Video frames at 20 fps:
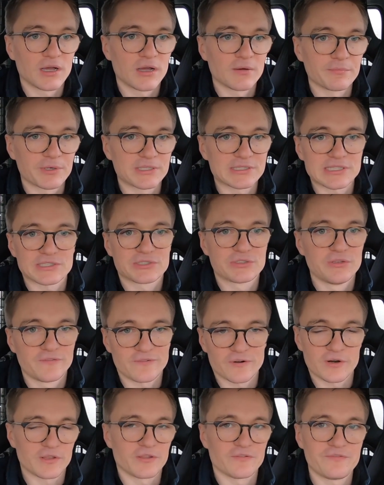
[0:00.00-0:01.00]
um, because that's too
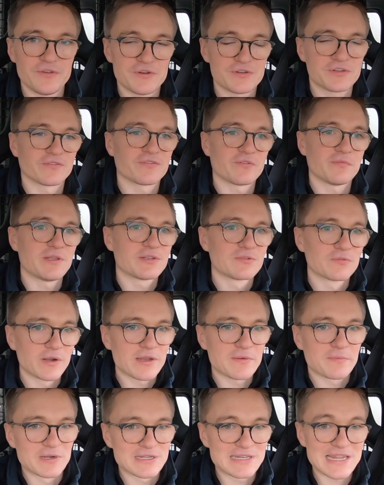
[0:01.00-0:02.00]
far in the future for me to
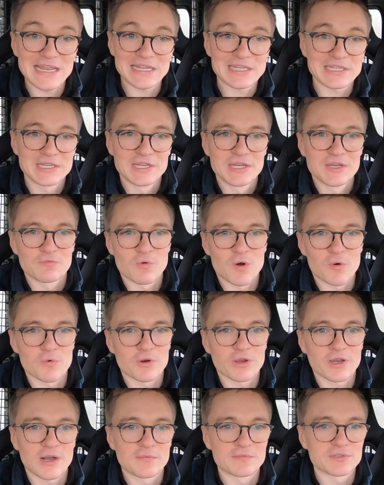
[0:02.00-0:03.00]
really predict what
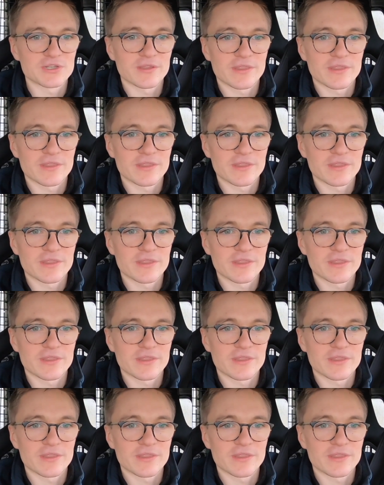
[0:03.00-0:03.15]
will come.